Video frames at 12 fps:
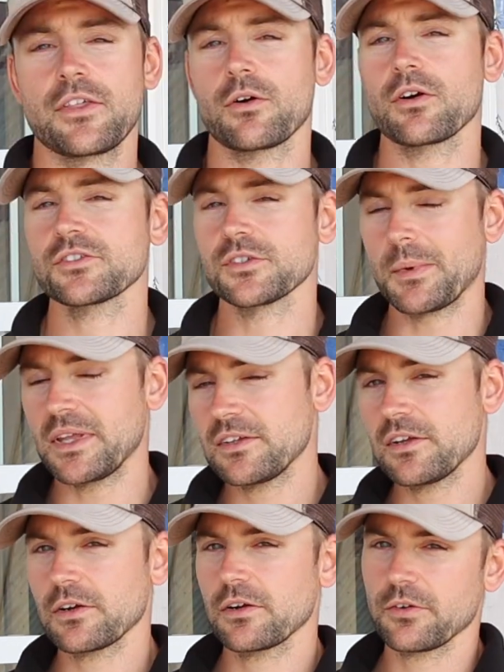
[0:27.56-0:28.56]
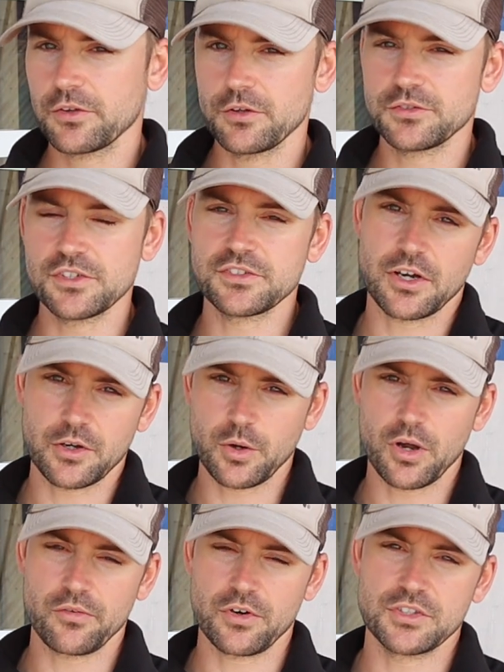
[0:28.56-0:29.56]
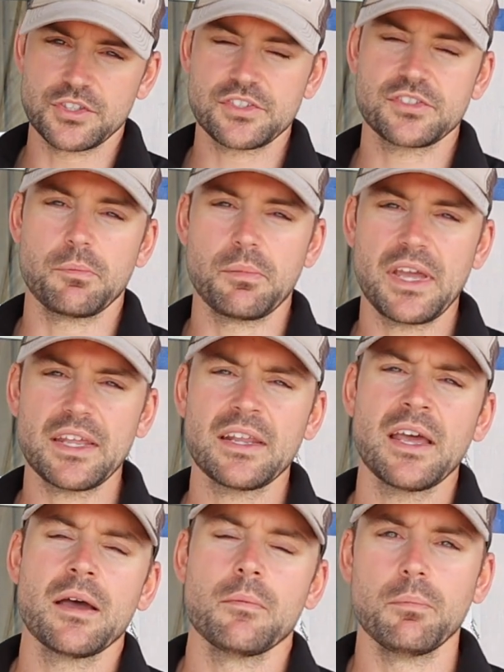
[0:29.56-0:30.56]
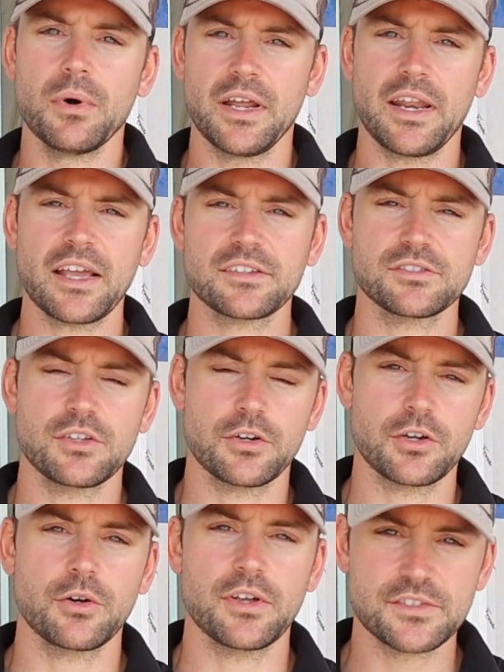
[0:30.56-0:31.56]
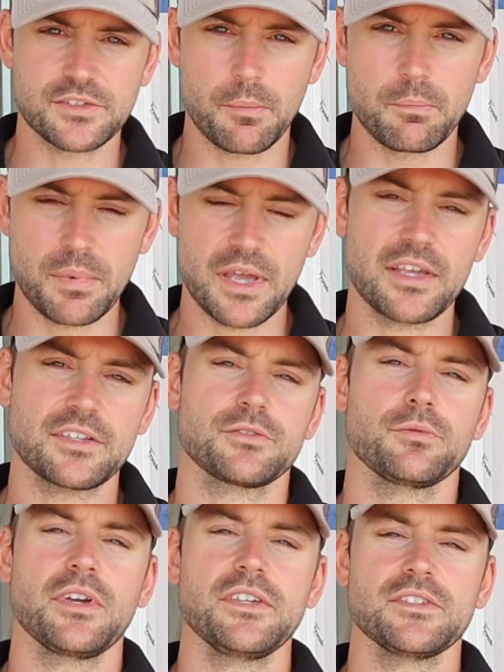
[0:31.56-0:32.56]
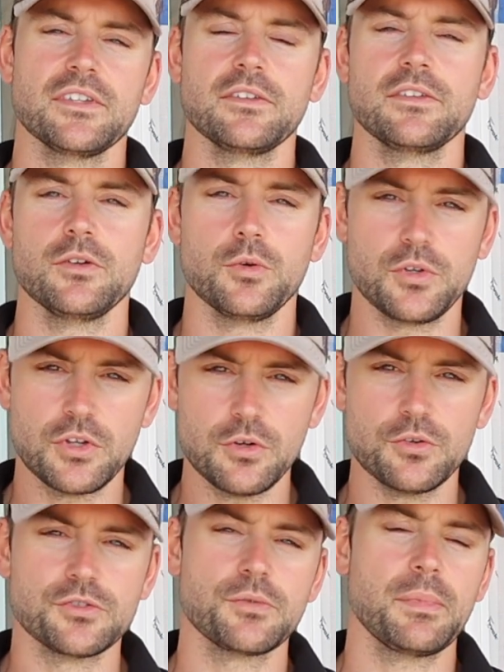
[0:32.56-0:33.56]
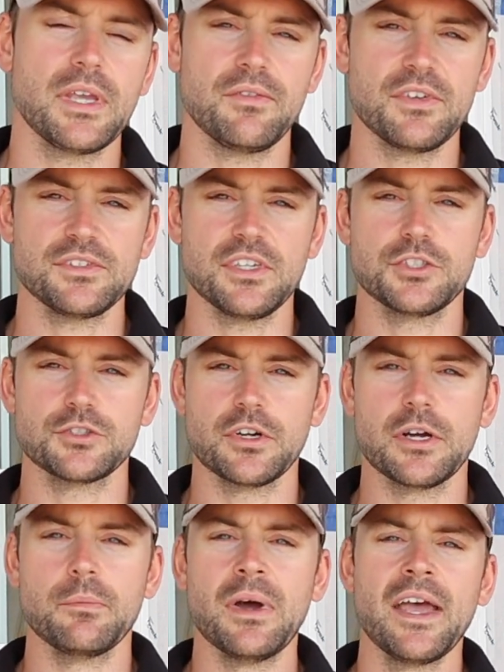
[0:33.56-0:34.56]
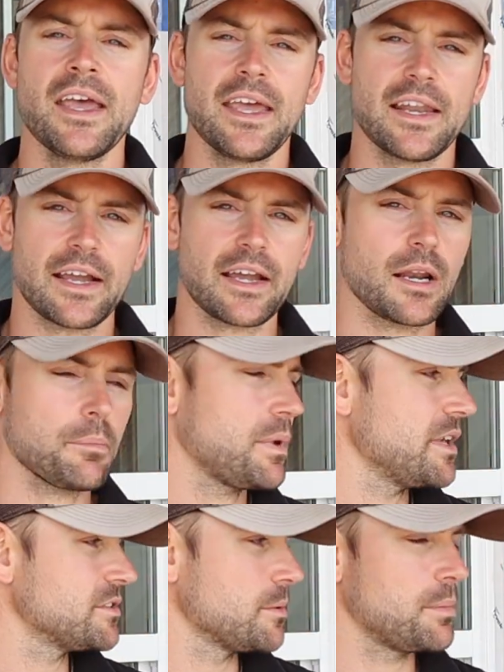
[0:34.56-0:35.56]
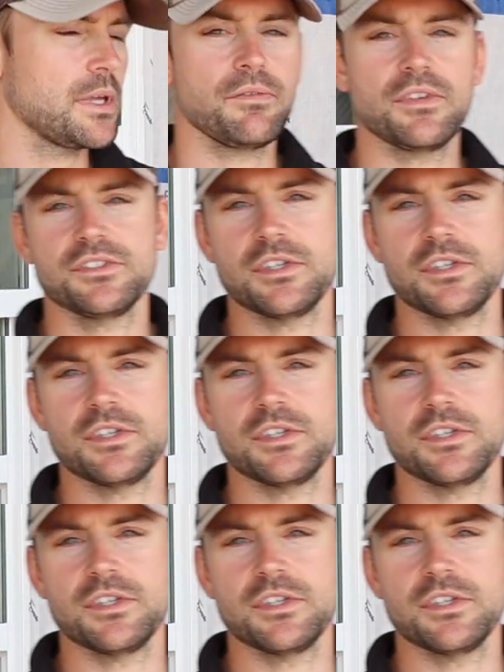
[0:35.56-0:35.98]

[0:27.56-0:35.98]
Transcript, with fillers: There are some interior uses I'll go over in just a bit, but exterior is the biggest reason to use P V C trim. And I got a piece of P V